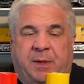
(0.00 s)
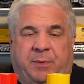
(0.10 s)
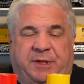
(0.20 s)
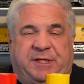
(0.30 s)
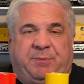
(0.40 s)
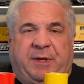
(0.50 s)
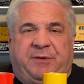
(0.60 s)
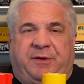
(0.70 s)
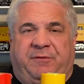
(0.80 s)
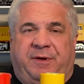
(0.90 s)
But it sprays
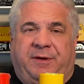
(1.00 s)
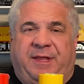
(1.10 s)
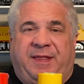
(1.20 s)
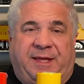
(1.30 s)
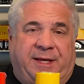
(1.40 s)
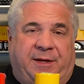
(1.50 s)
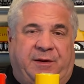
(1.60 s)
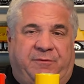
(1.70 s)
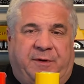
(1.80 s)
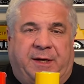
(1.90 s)
on very thin
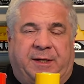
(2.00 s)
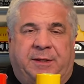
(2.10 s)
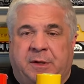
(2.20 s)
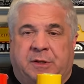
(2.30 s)
and fine.